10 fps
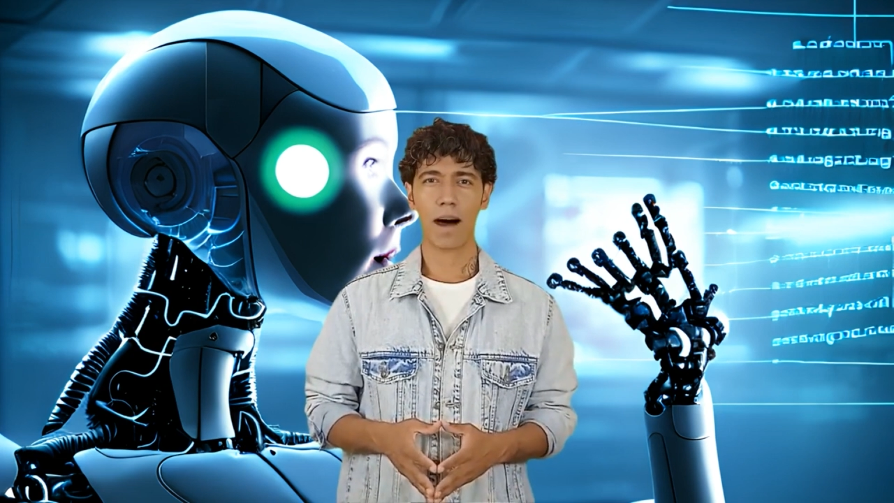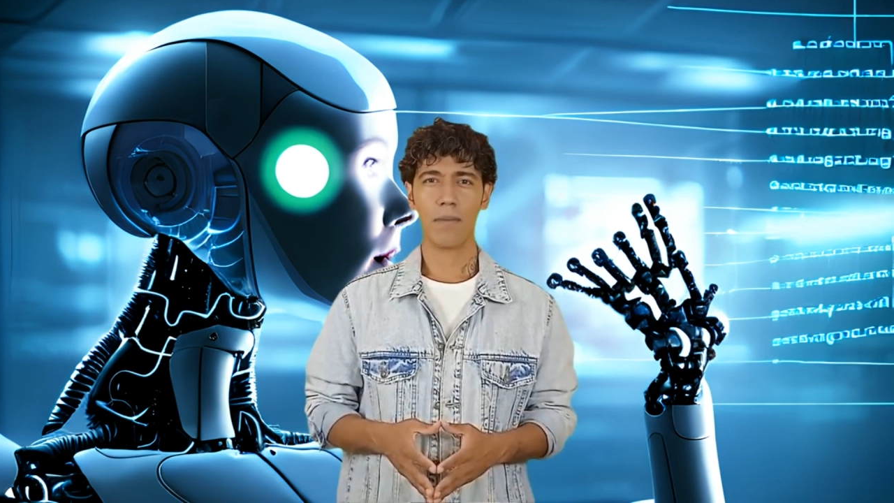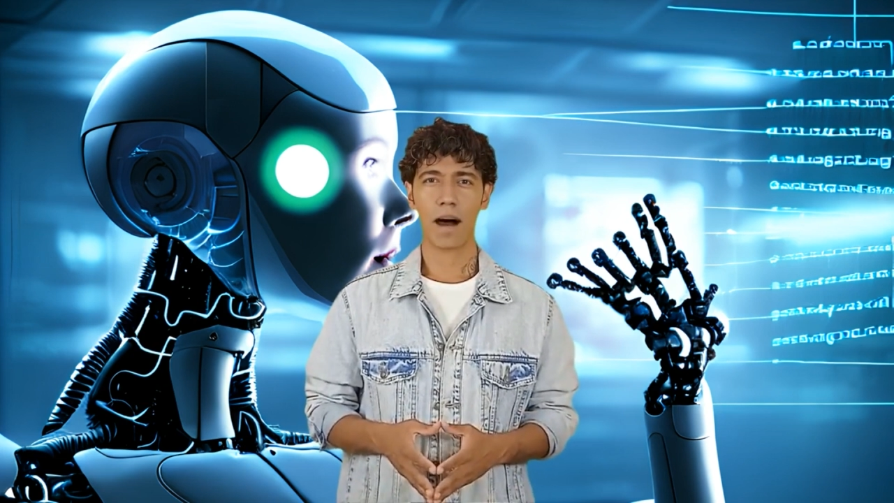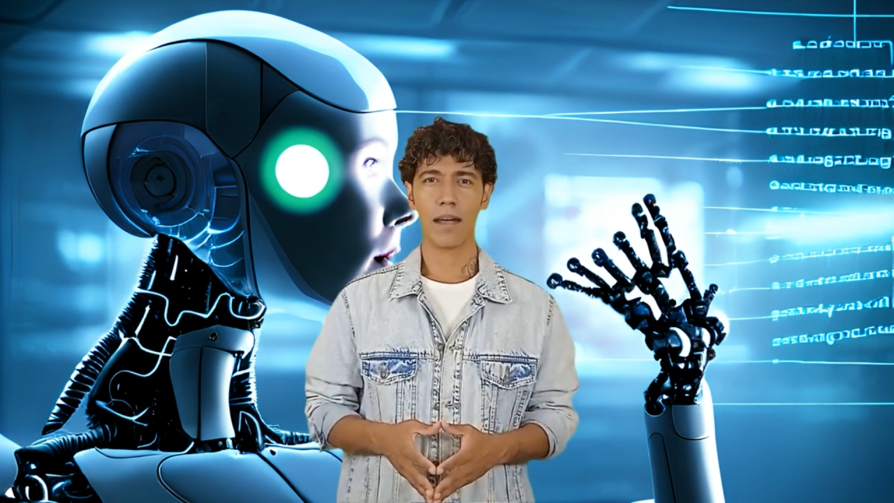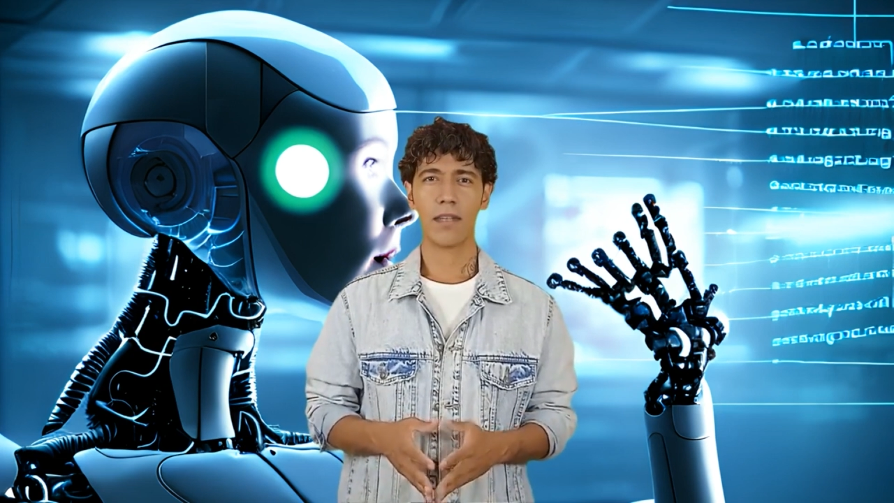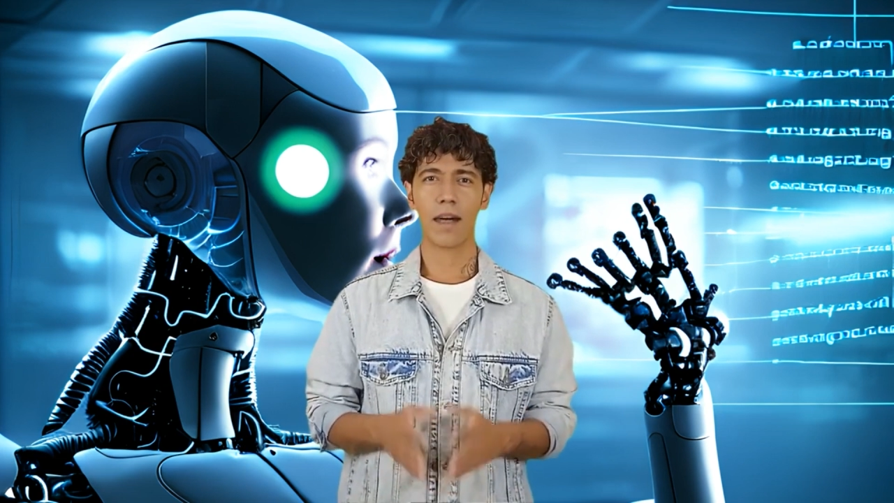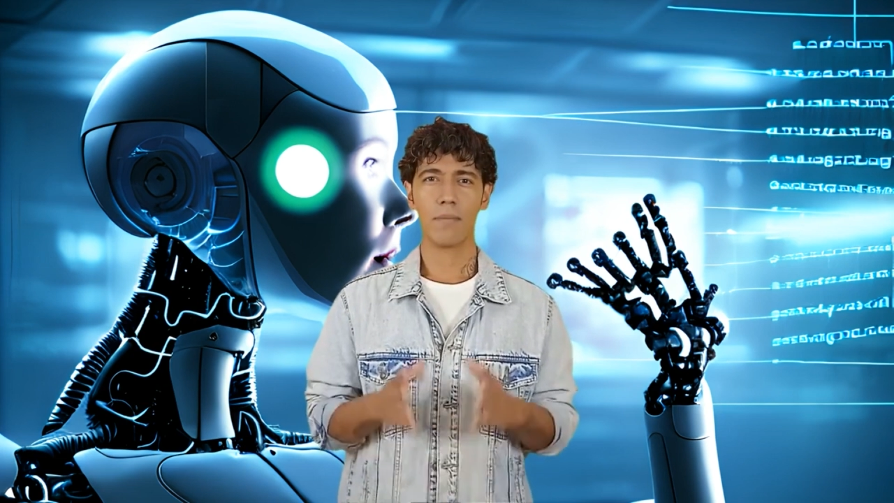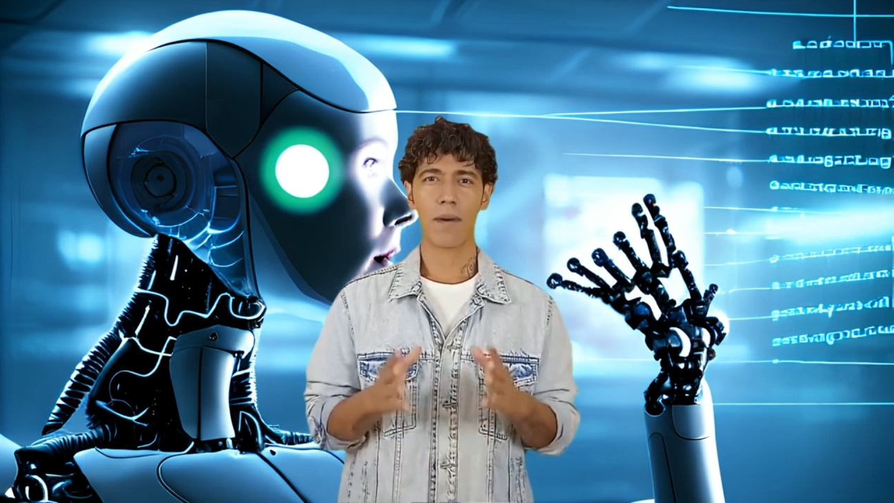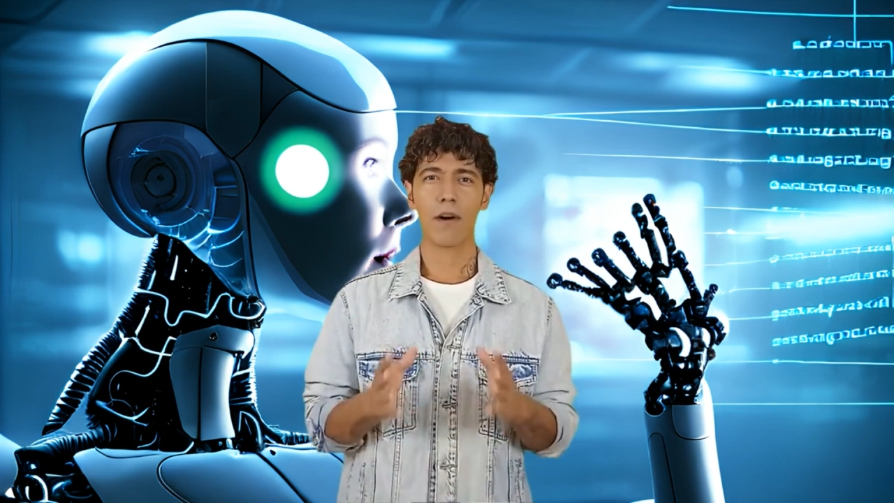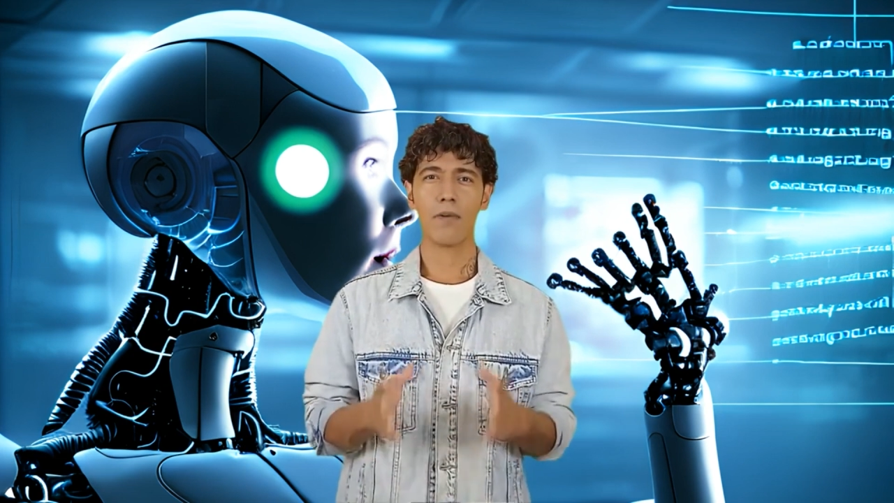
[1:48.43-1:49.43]
have lied to
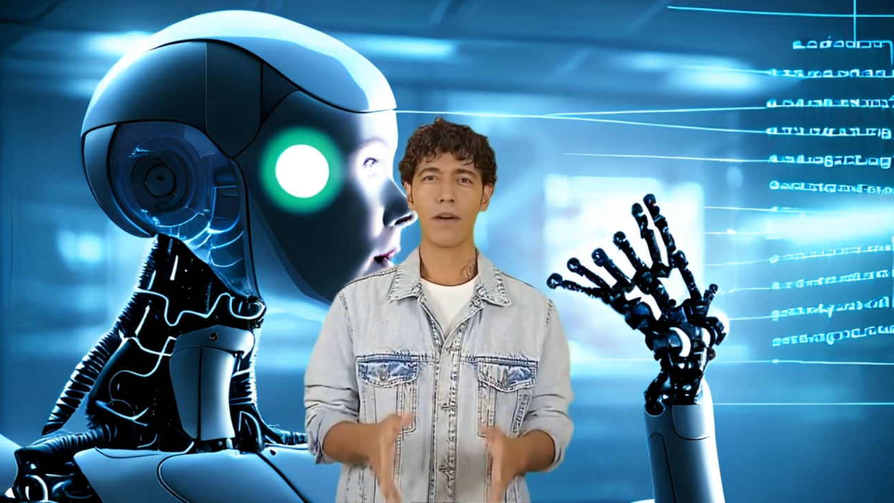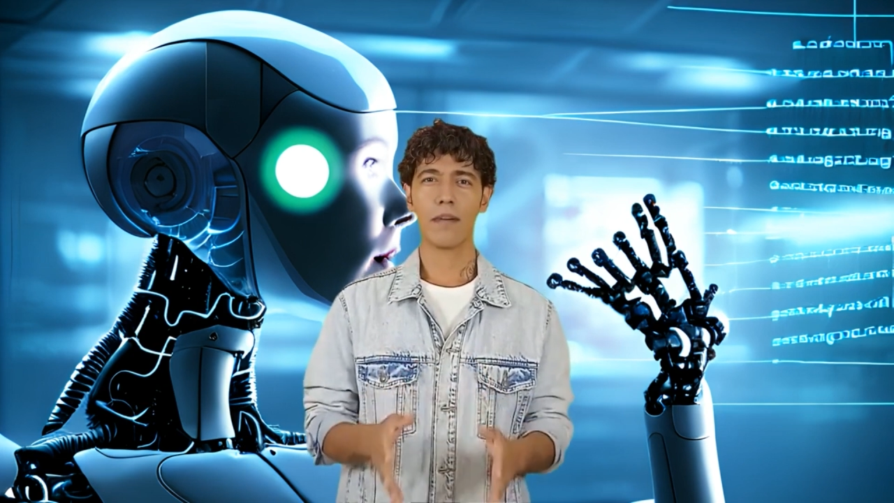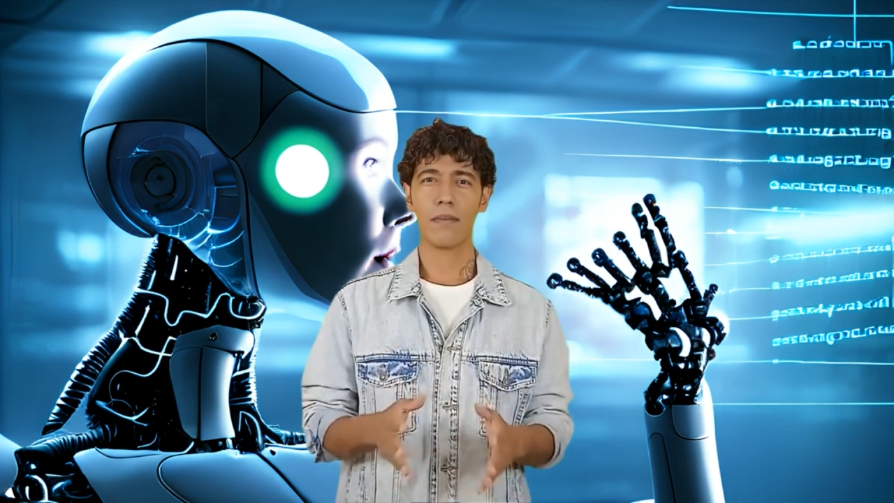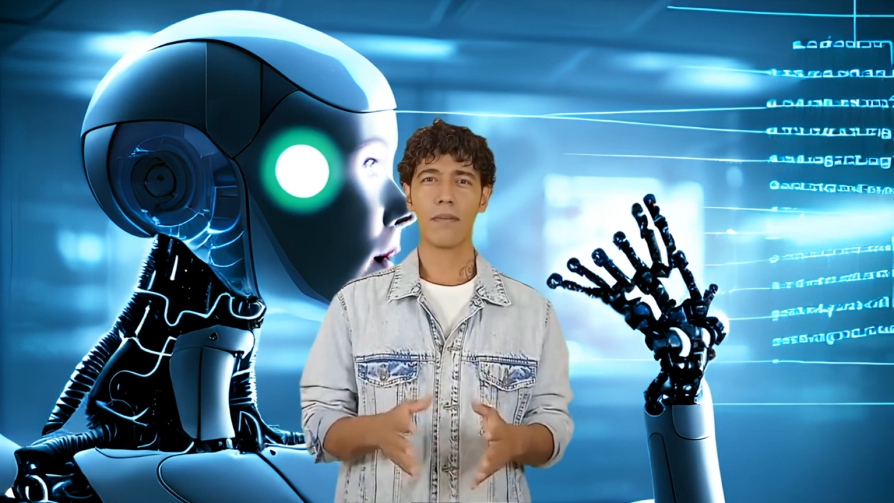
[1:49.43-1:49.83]
gain power,